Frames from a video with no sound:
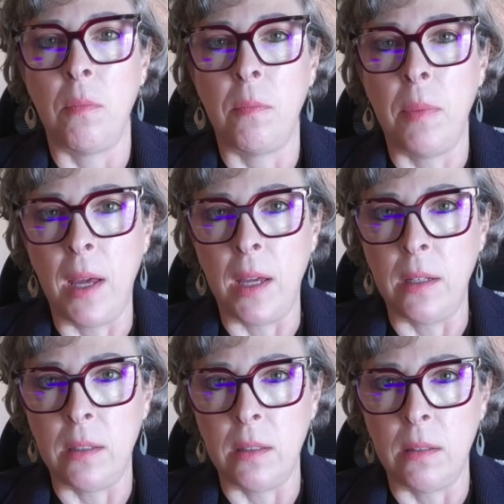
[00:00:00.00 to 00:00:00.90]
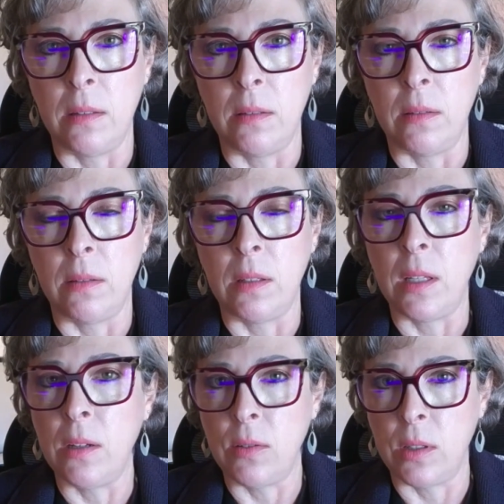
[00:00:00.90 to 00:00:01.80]
But
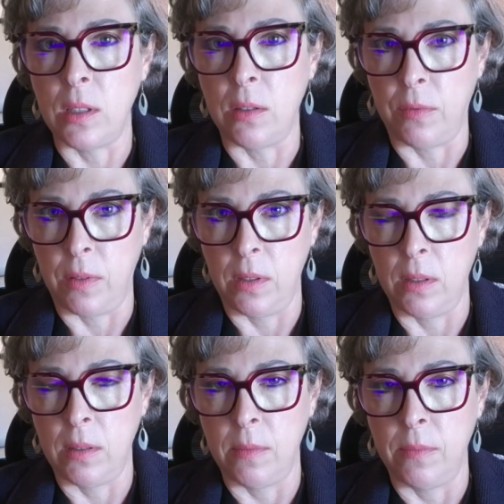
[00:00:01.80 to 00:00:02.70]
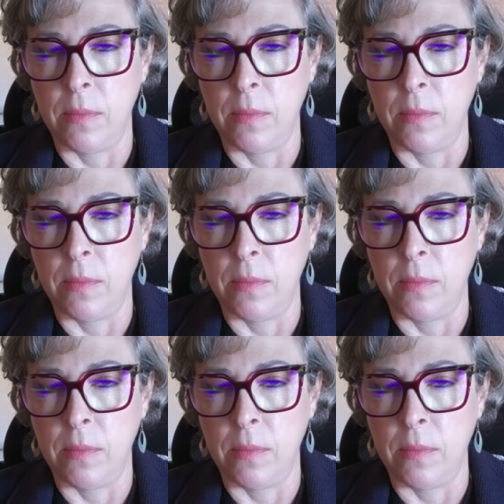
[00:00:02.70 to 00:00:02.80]
here's the difference.